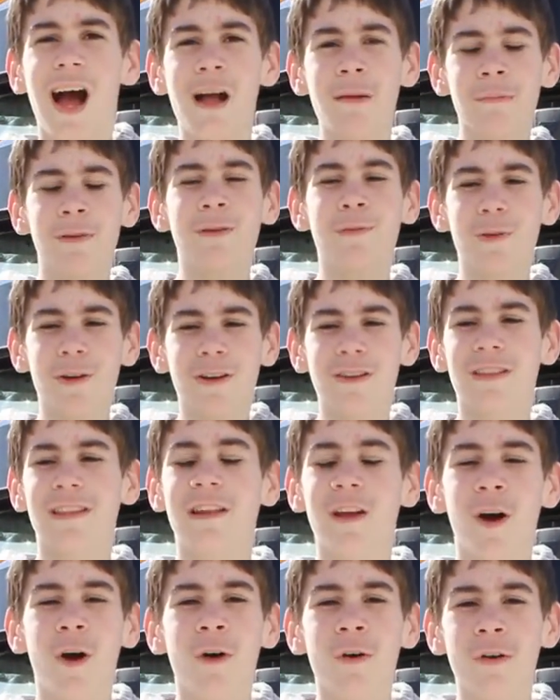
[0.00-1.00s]
I'm in
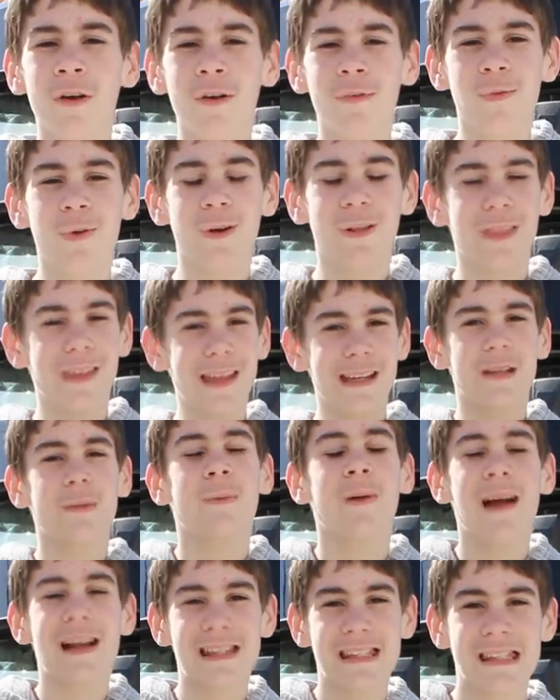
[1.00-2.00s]
Worthley, owner of Worthley
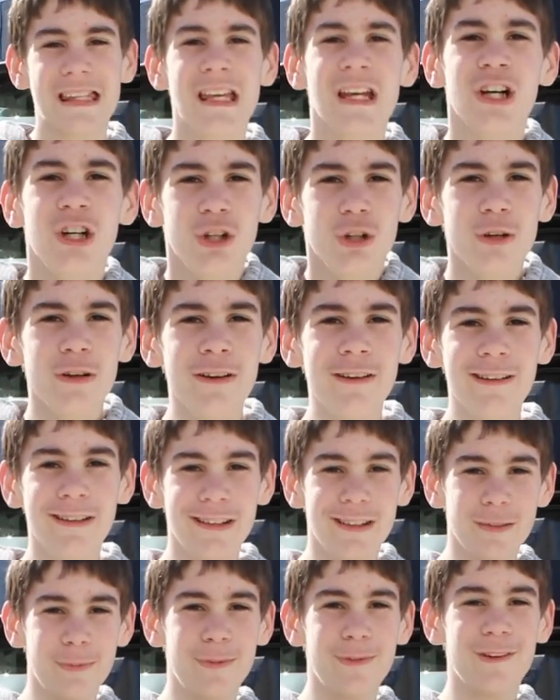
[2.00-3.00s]
Enterprise. You don't
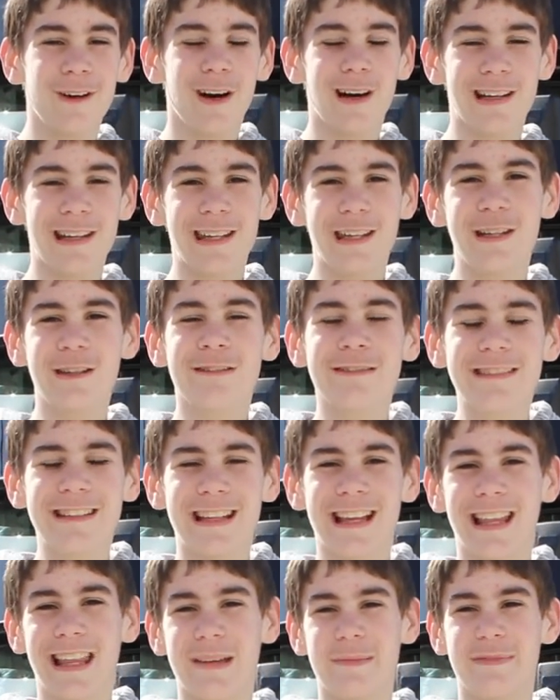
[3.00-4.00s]
need a Bugatti. You don't
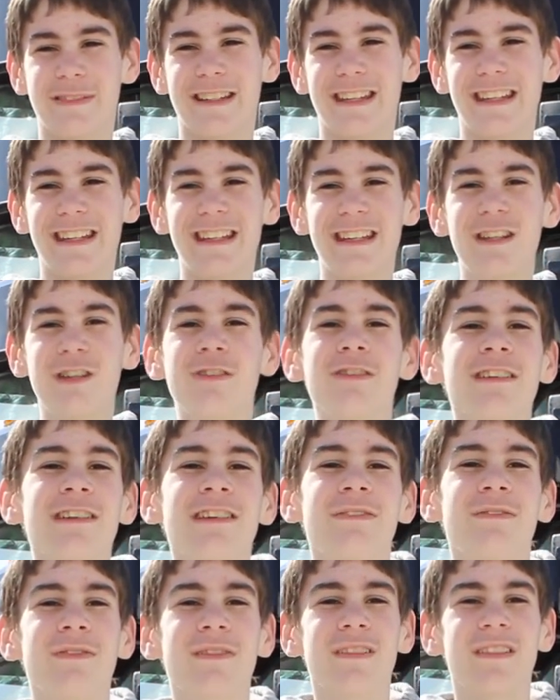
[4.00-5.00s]
need a Lamborghini. You don't
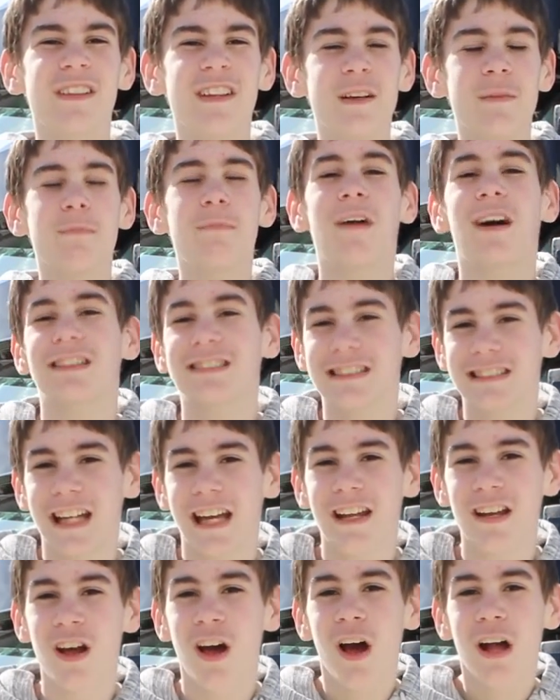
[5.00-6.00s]
even need a
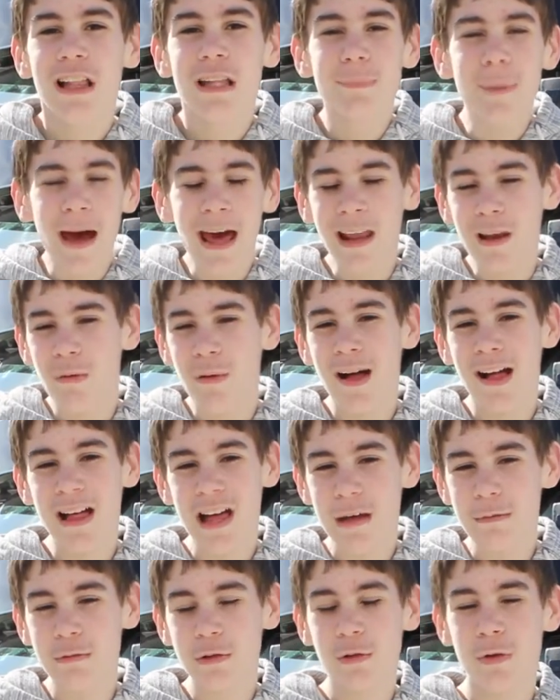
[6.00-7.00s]
Mustang. The Battle
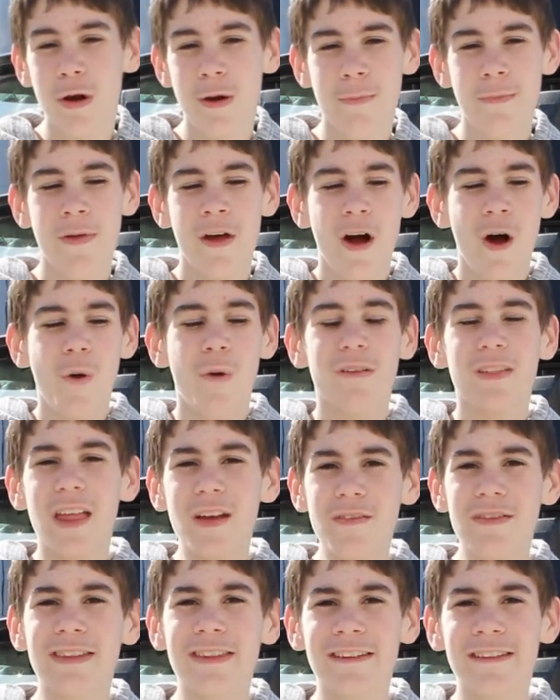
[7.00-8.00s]
Wagon comes equipped with
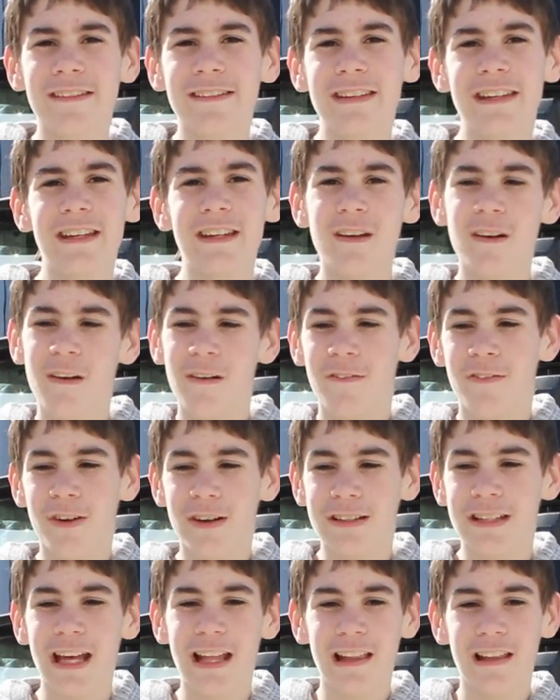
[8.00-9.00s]
everything you need for
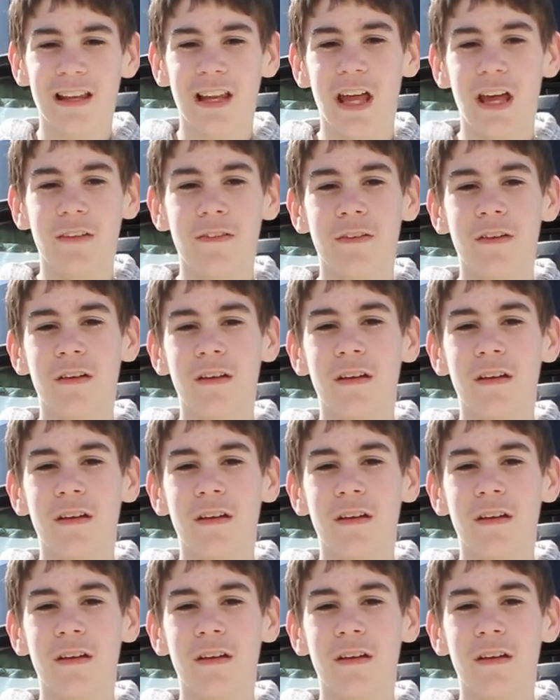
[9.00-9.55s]
a daily life.